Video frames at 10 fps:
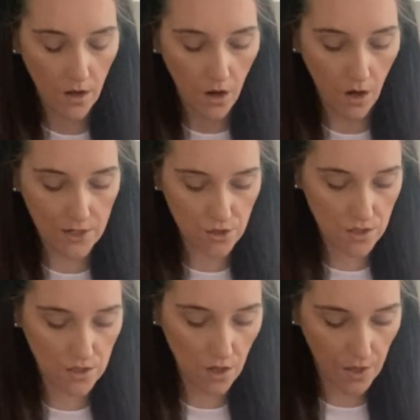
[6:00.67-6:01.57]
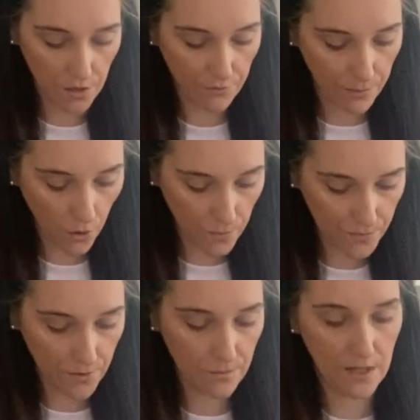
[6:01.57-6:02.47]
I just kind of pop
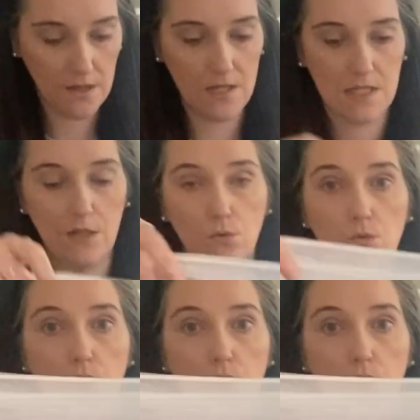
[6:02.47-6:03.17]
them in this little